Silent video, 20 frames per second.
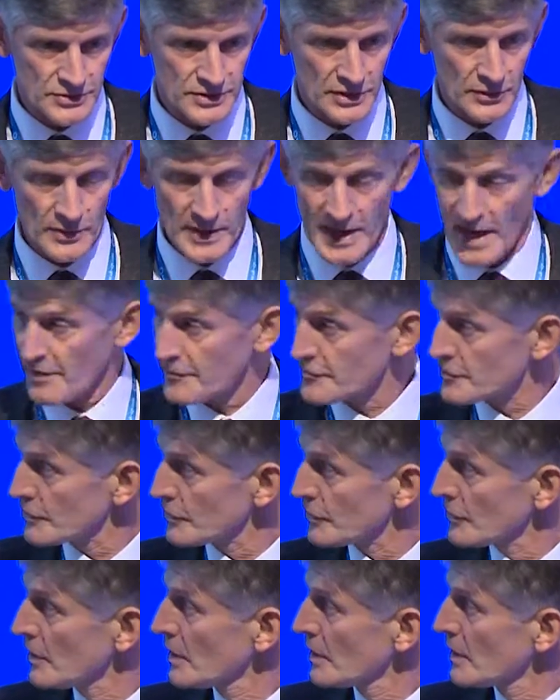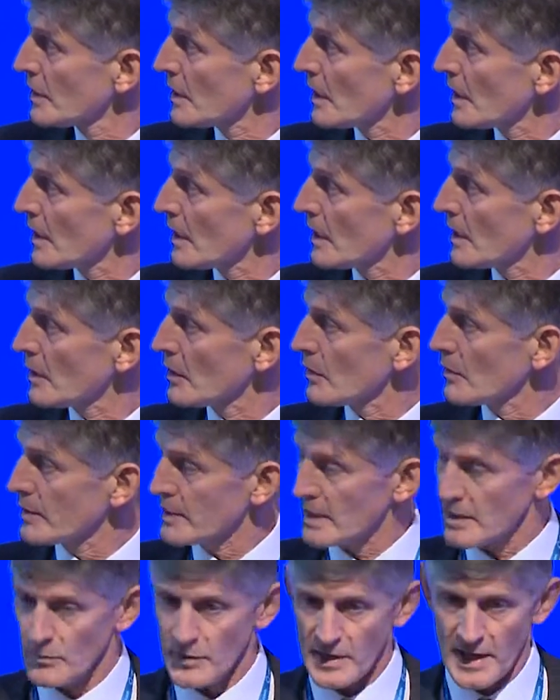So we have to, uh, we,
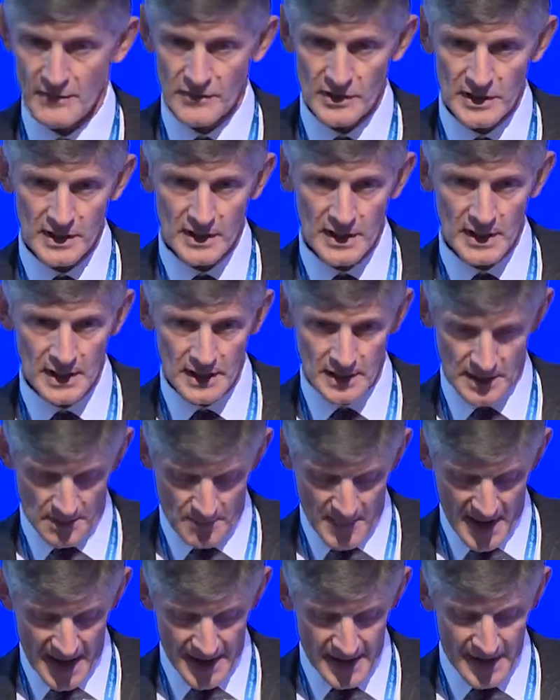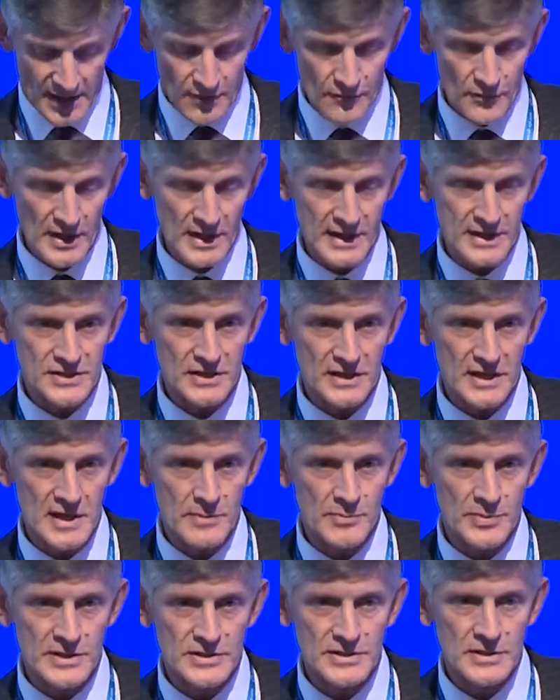ha we have a, a, mandate really to
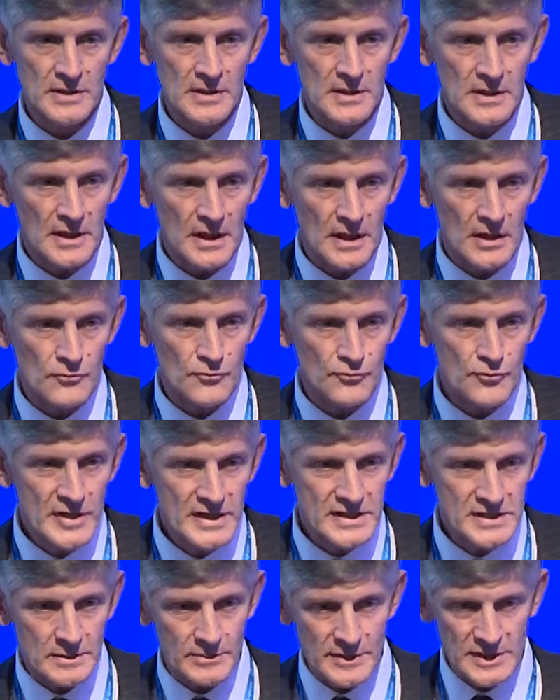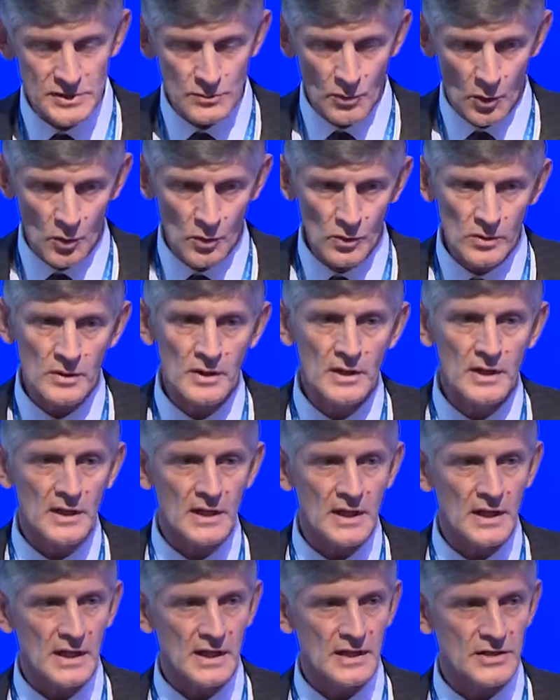keep it uh, reasonably small
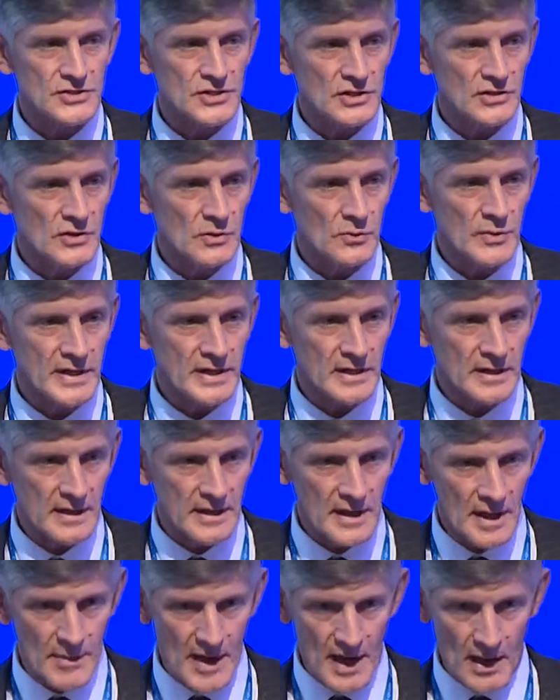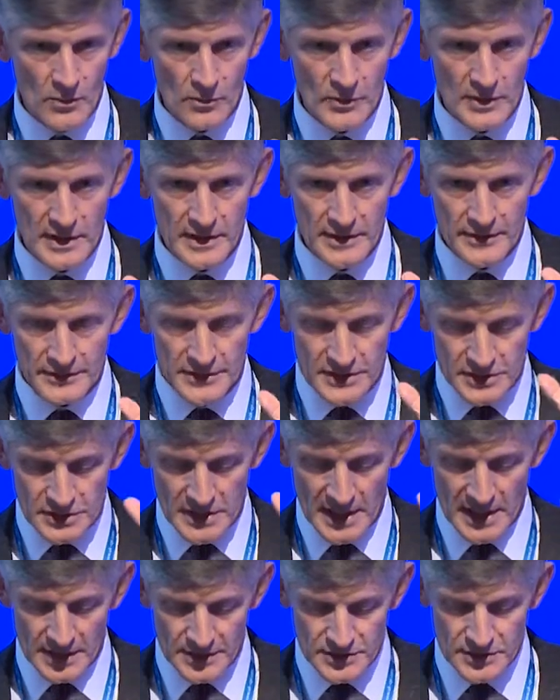uh, so that we can come out with
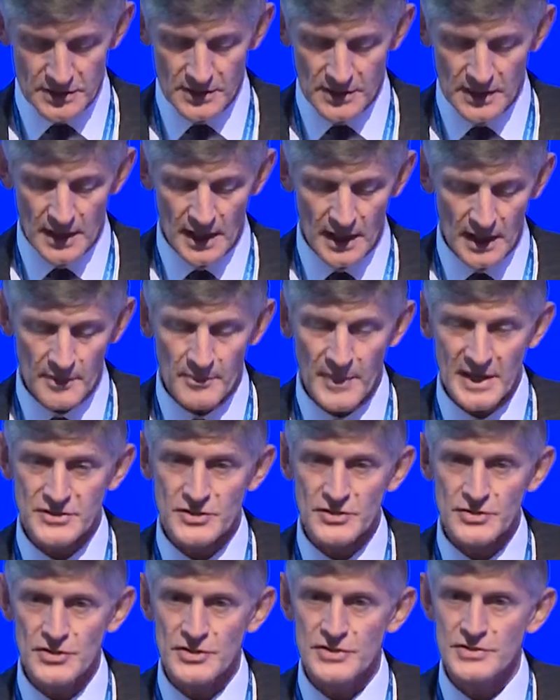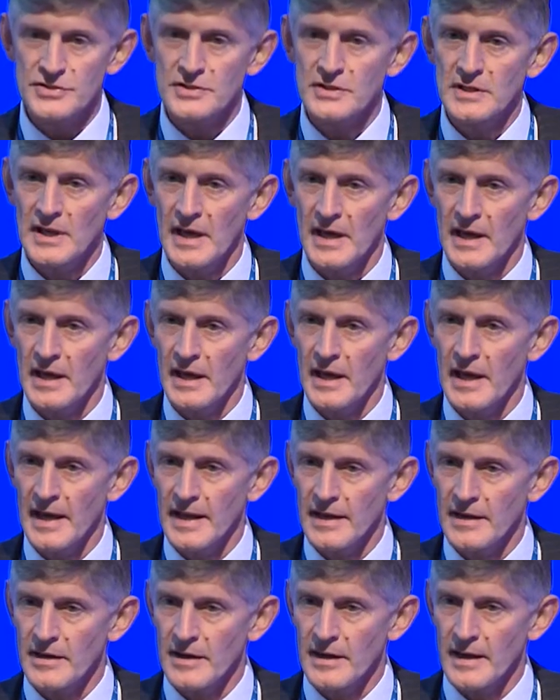distinct messages
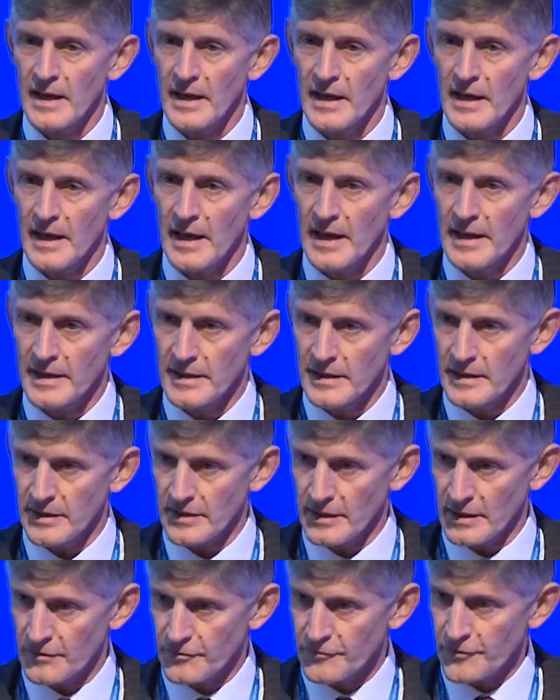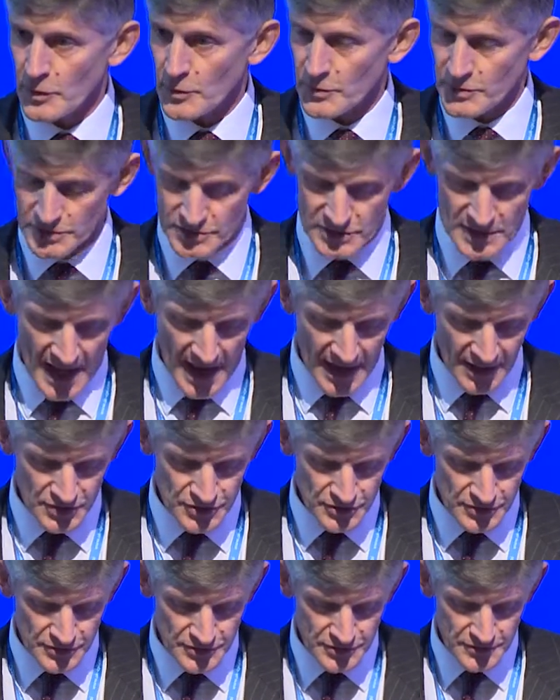and, and focused
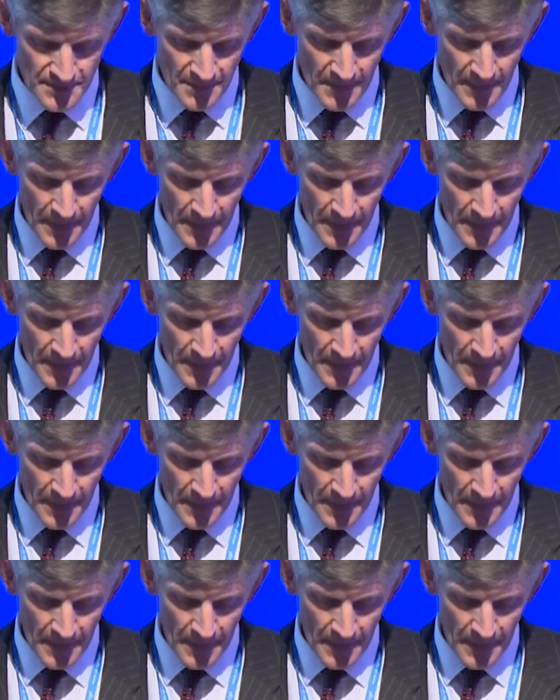actions.